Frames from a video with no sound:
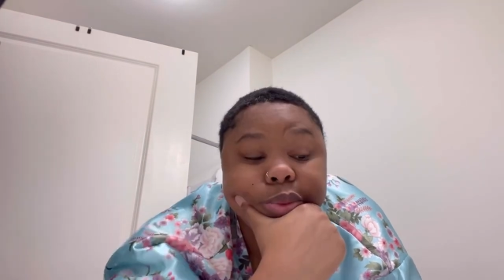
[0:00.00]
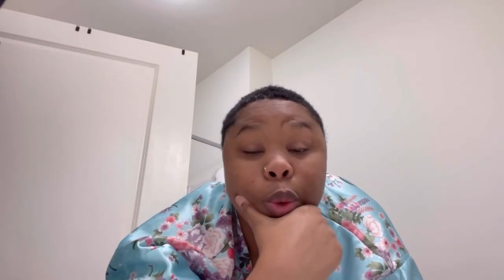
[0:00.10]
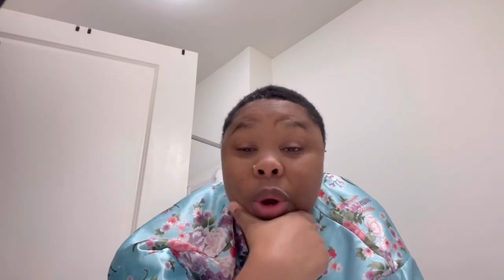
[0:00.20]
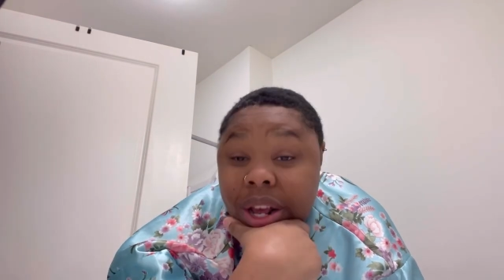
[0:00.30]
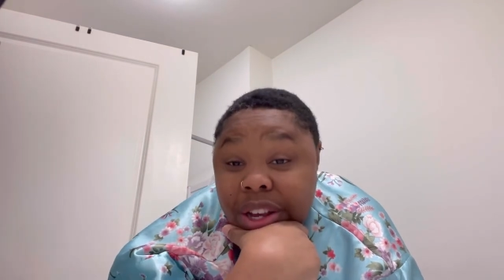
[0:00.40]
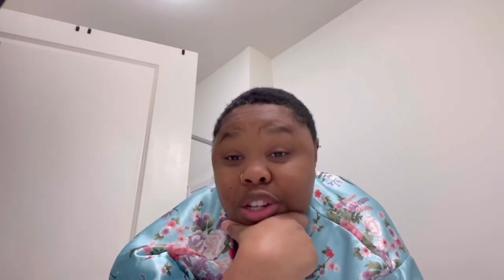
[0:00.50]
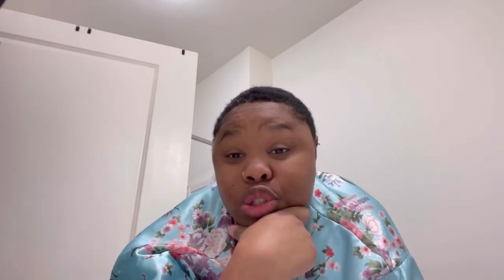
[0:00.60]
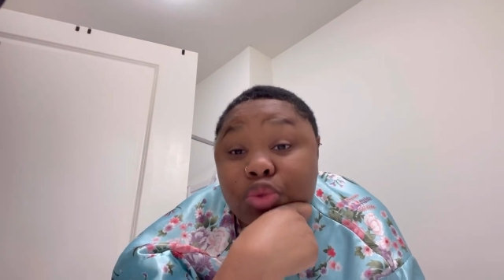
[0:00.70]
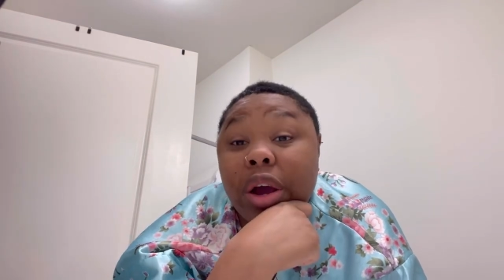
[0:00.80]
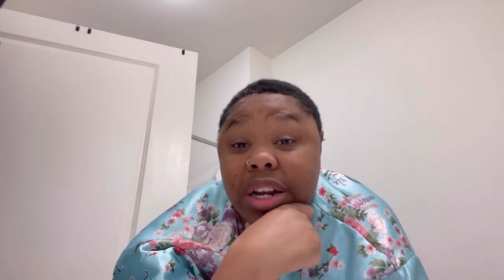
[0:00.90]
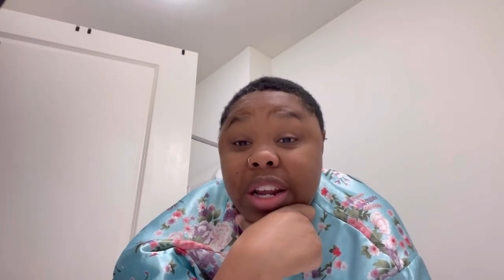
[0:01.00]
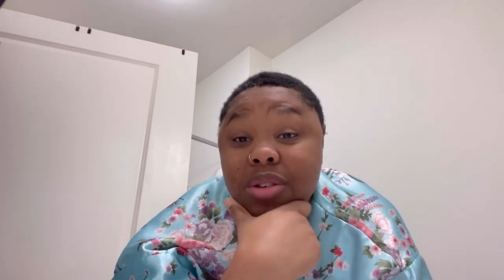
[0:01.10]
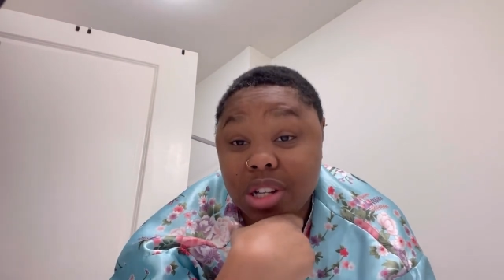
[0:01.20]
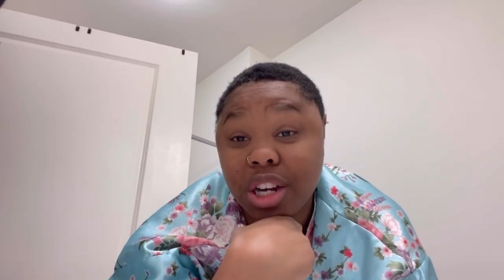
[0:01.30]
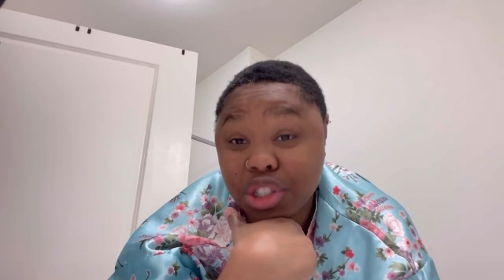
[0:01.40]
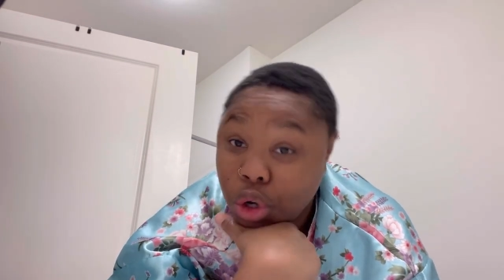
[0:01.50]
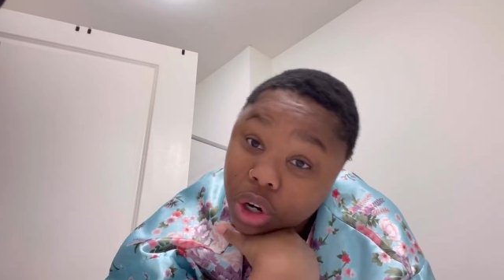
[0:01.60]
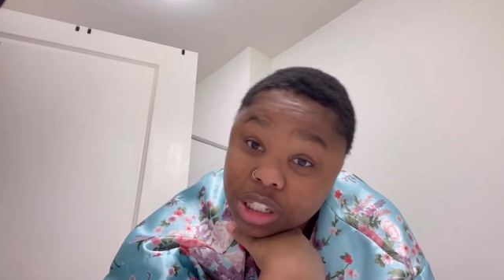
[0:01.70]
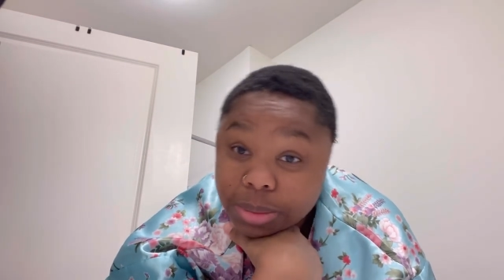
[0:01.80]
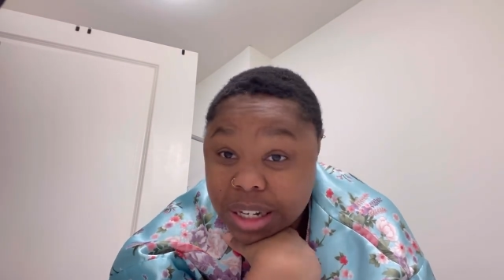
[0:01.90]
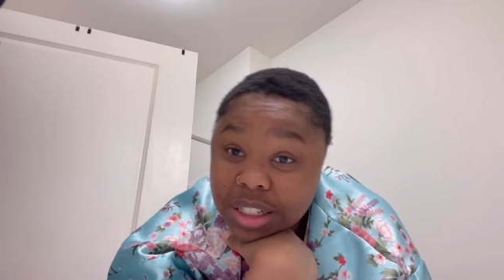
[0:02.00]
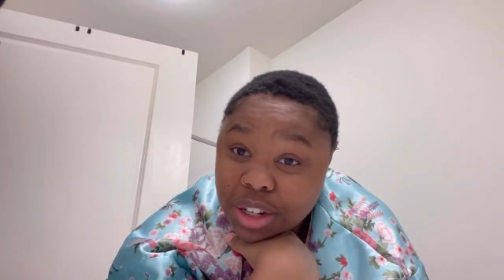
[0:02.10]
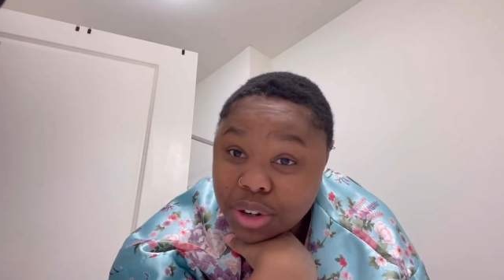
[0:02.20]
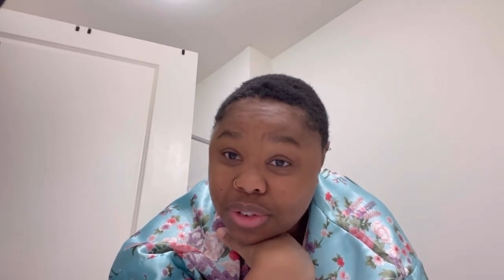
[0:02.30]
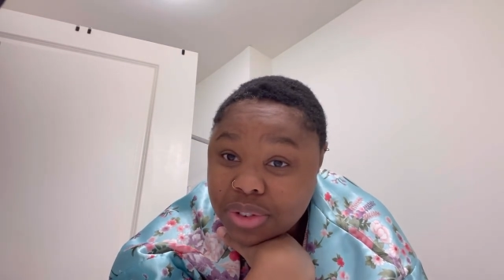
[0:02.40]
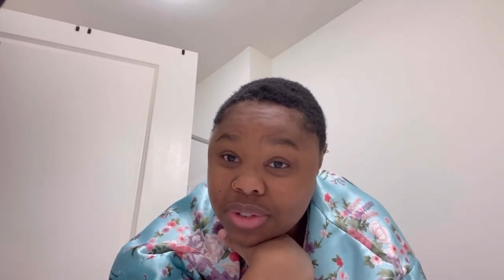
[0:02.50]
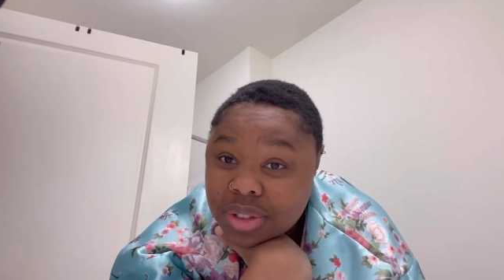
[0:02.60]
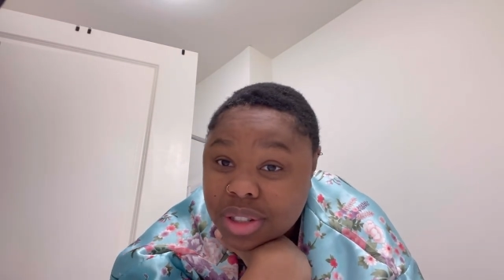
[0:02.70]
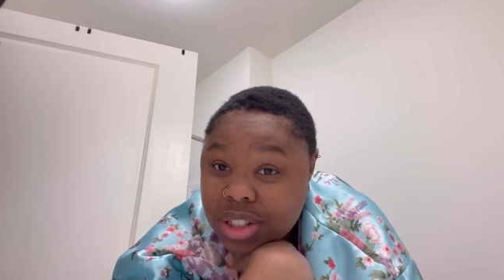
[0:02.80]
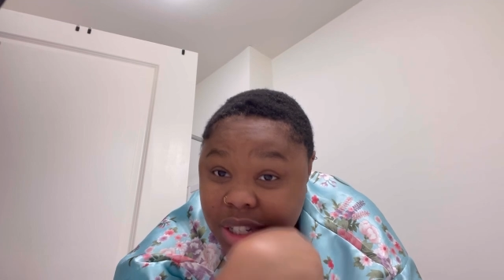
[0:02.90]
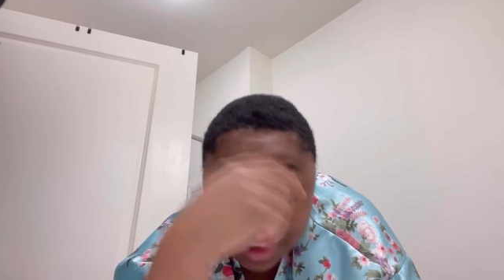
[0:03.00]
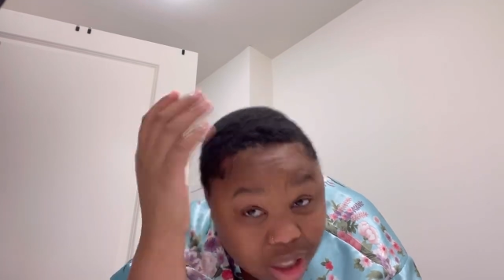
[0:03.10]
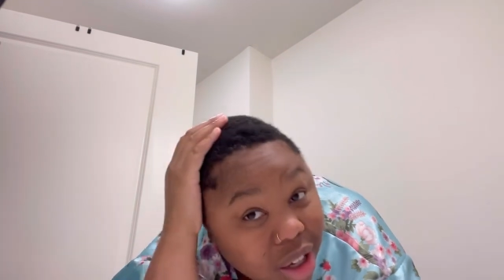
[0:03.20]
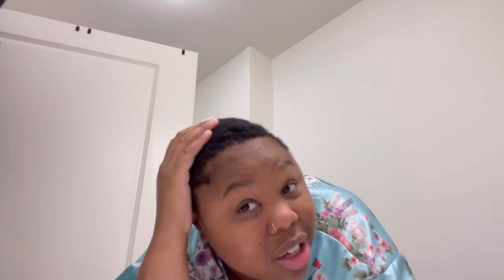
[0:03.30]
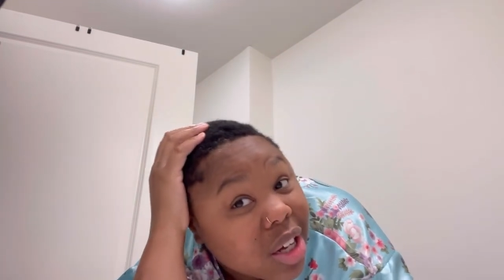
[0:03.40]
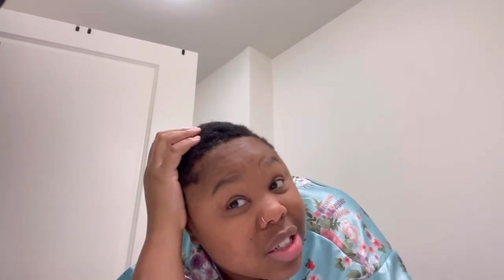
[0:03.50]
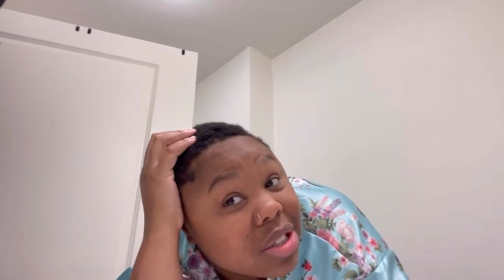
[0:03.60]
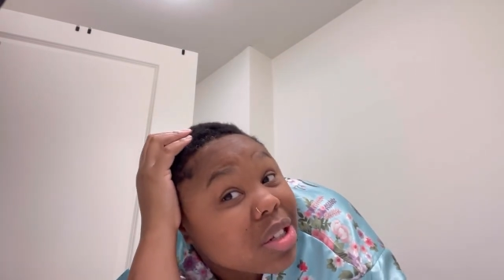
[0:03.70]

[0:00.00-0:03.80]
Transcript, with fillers: what i can do right now is uncross myself Look, because